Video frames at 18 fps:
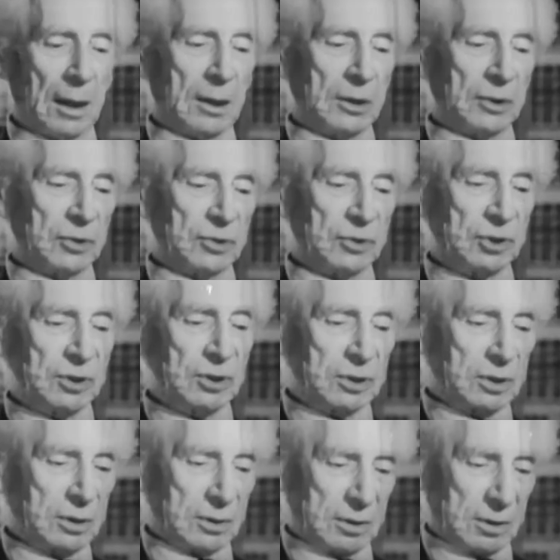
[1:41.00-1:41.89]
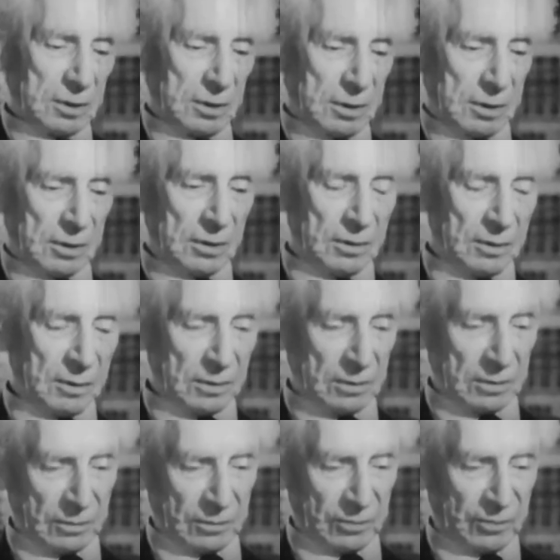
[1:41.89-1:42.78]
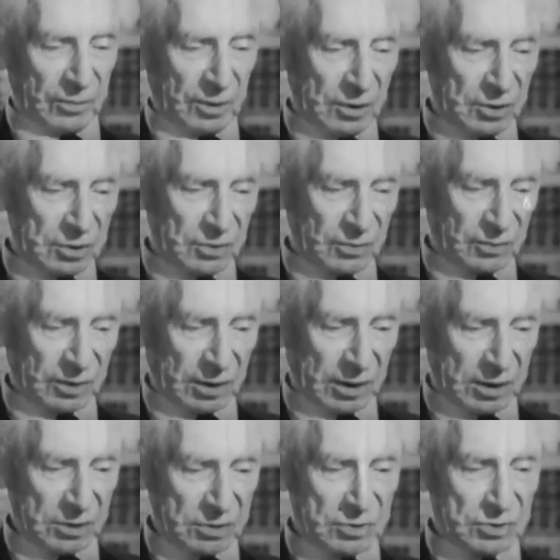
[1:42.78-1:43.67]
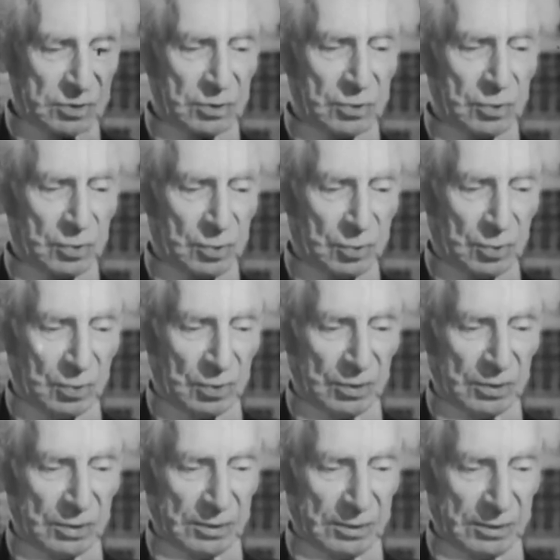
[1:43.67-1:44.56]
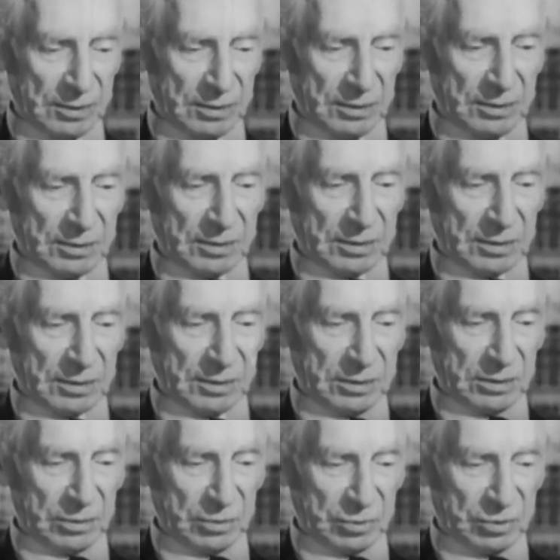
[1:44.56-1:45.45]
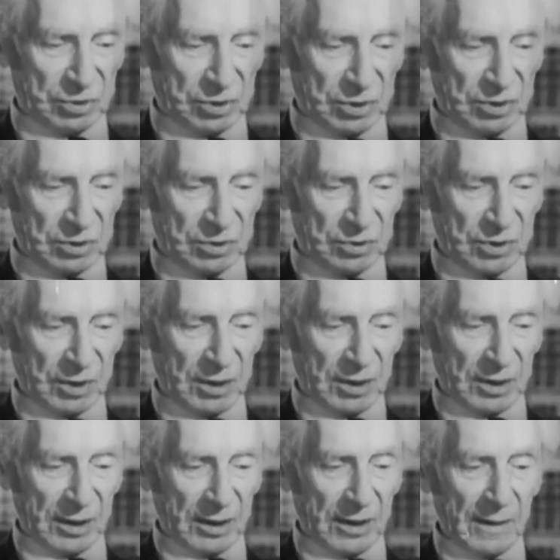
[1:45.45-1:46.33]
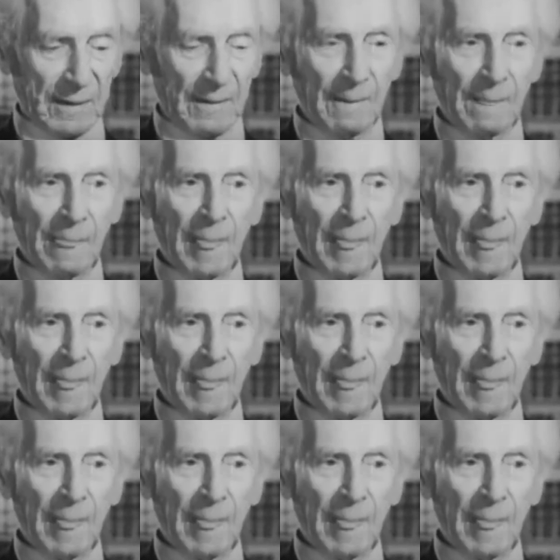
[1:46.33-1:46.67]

I think philosophy has two uses, really.